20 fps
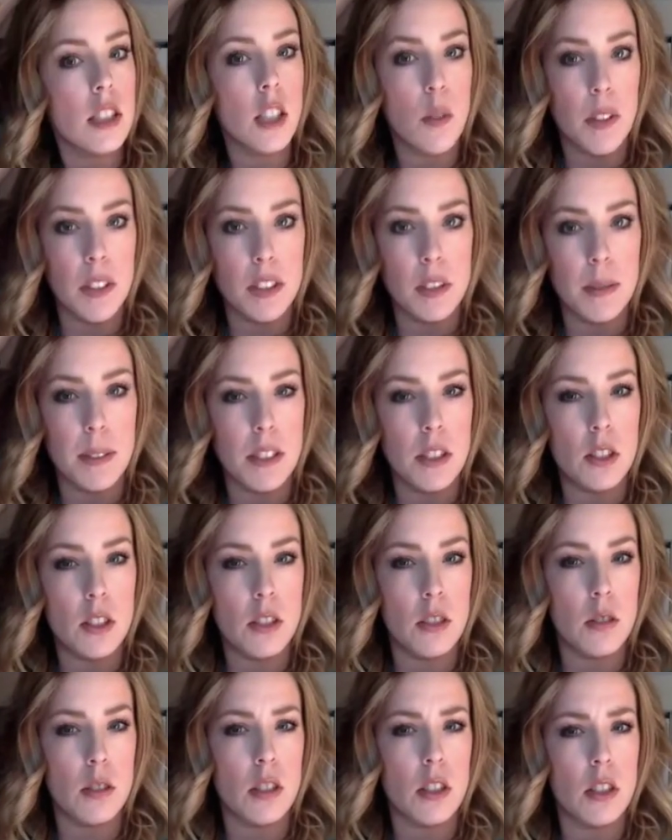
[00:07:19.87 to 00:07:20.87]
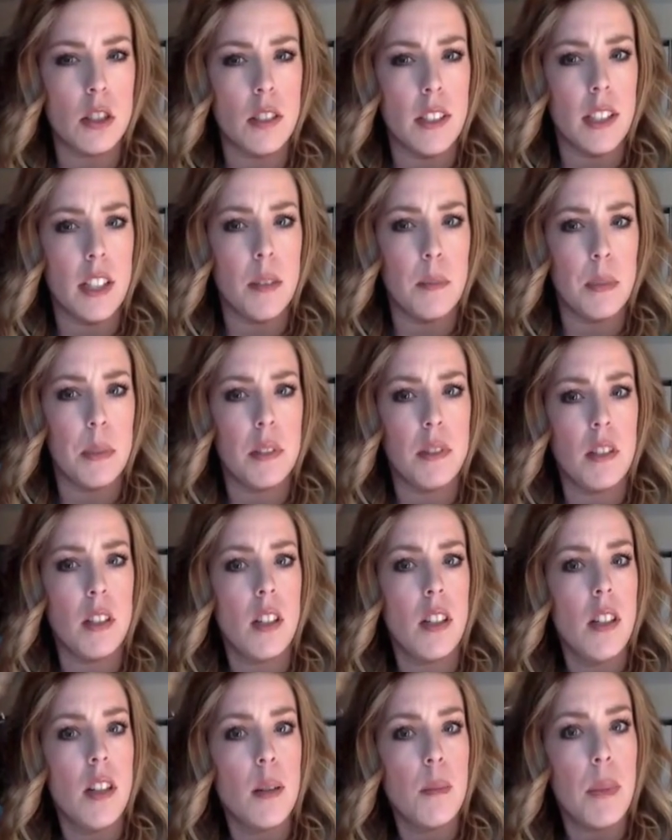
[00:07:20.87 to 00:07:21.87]
You don't want it to be too curly up
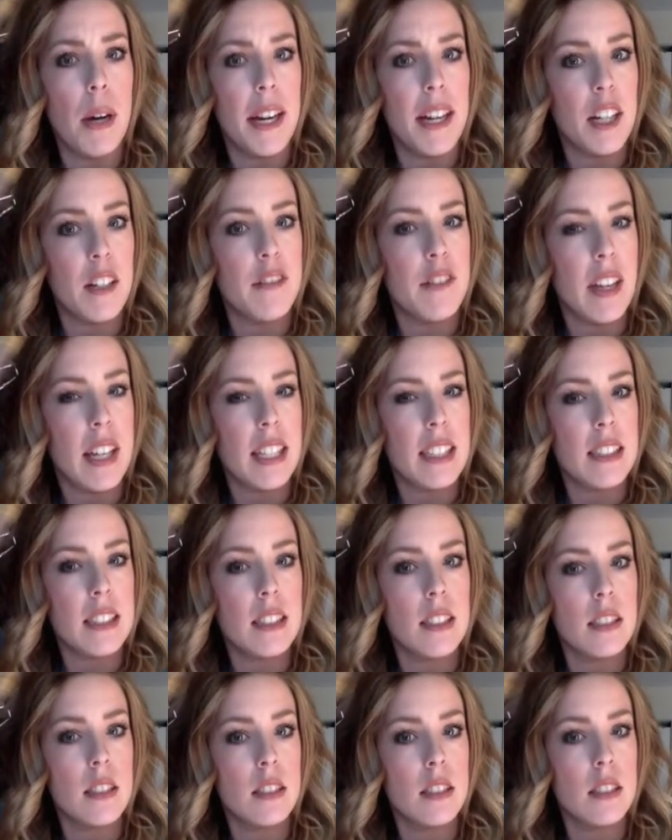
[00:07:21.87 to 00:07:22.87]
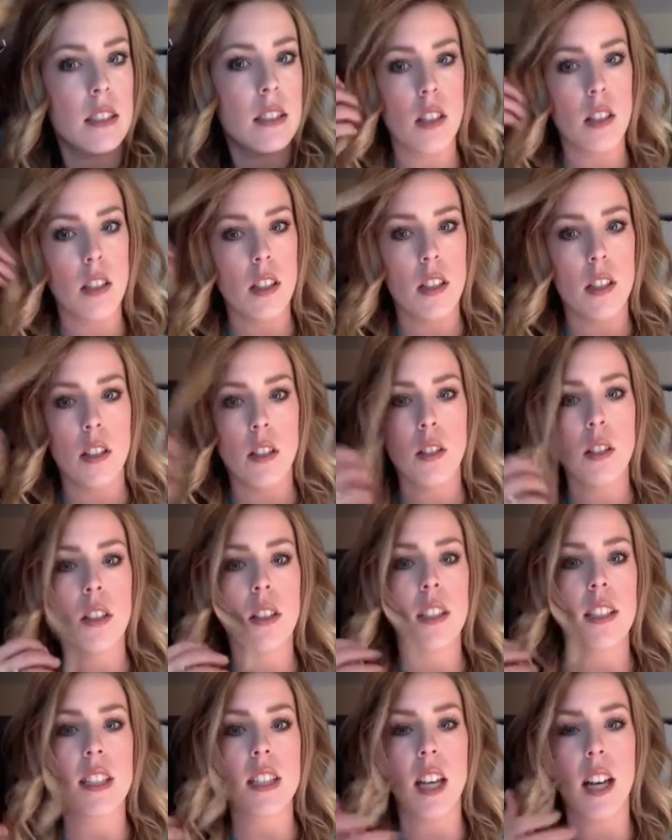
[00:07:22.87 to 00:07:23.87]
by your face.
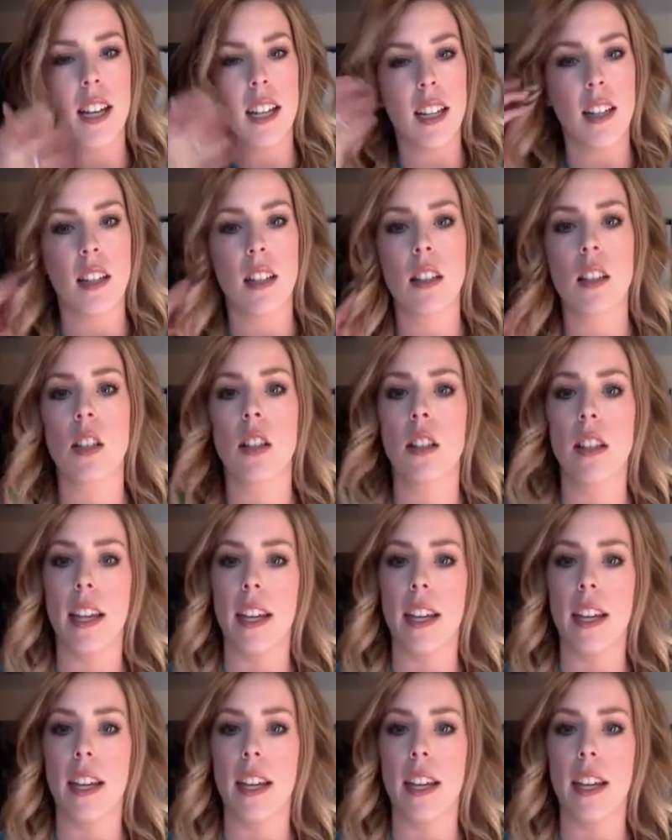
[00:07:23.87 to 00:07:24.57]
And tuck it in a little